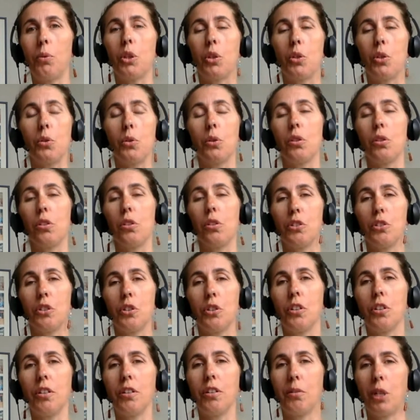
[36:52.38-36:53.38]
were to Google,
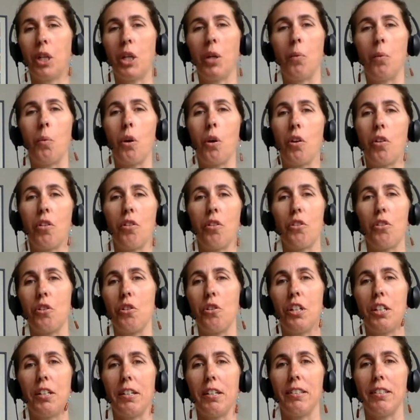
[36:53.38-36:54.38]
what are the
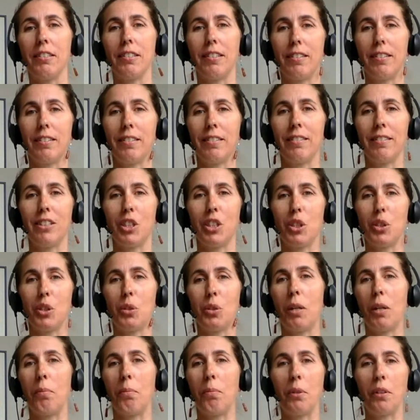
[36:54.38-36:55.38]
dirty dozen, just
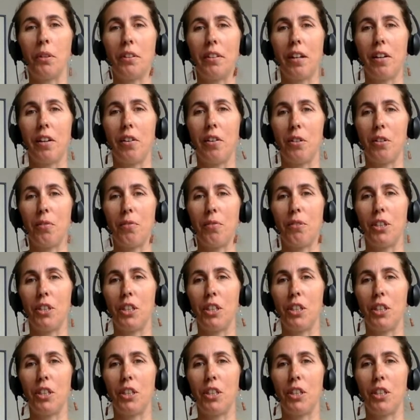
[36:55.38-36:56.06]
try to print that on your